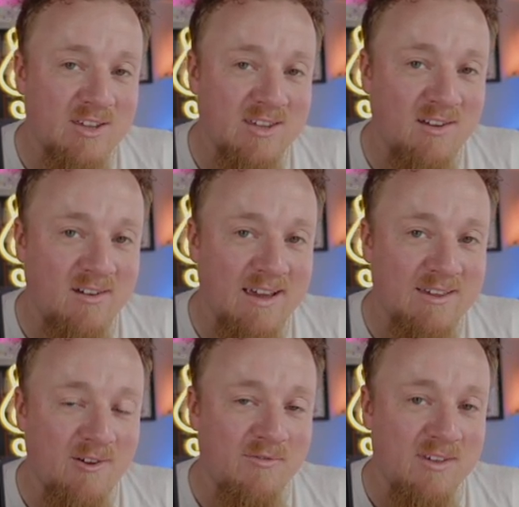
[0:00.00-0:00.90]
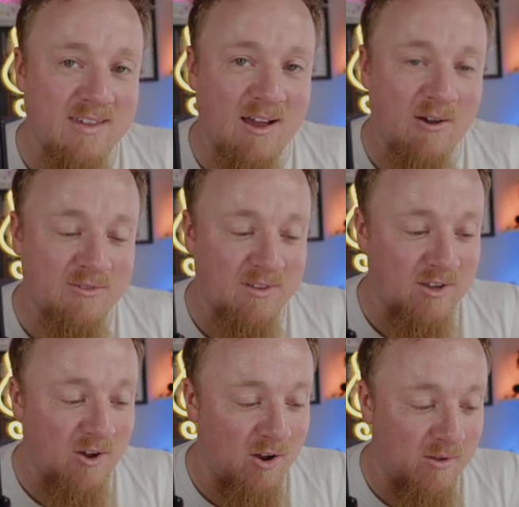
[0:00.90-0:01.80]
size of the cells and
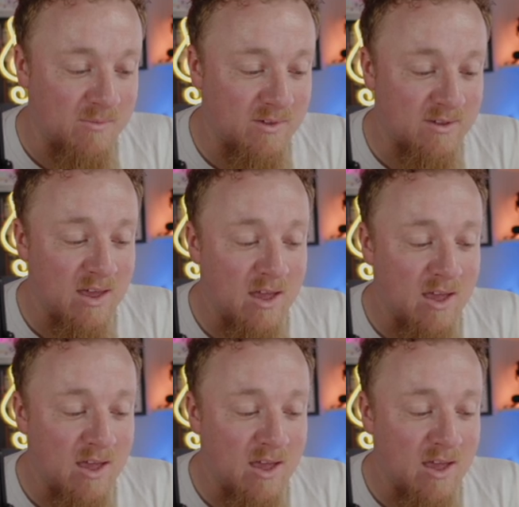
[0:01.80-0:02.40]
the columns.